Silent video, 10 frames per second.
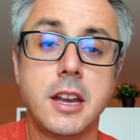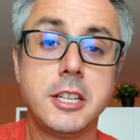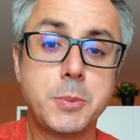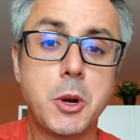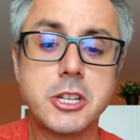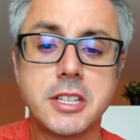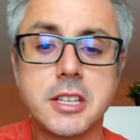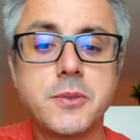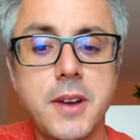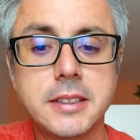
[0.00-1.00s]
This project
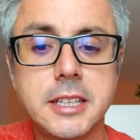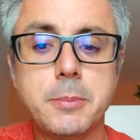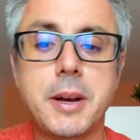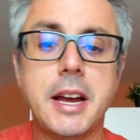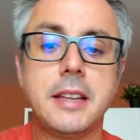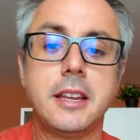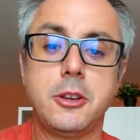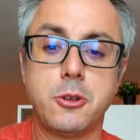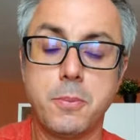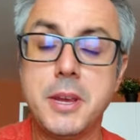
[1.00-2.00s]
is funded by the
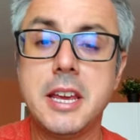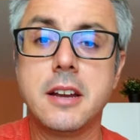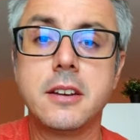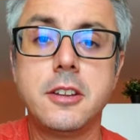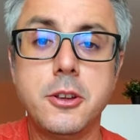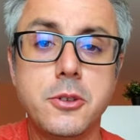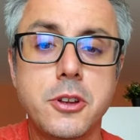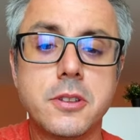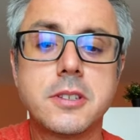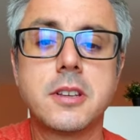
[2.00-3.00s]
European
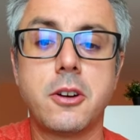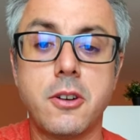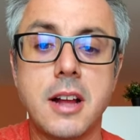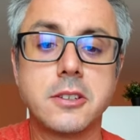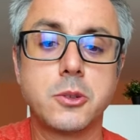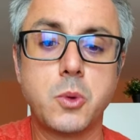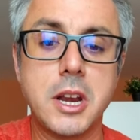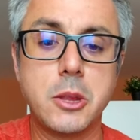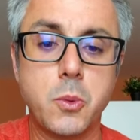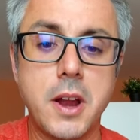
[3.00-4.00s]
Union's Horizon
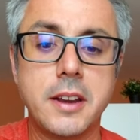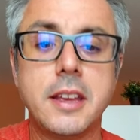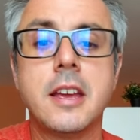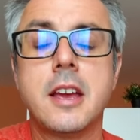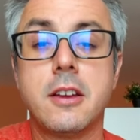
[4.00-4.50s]
2020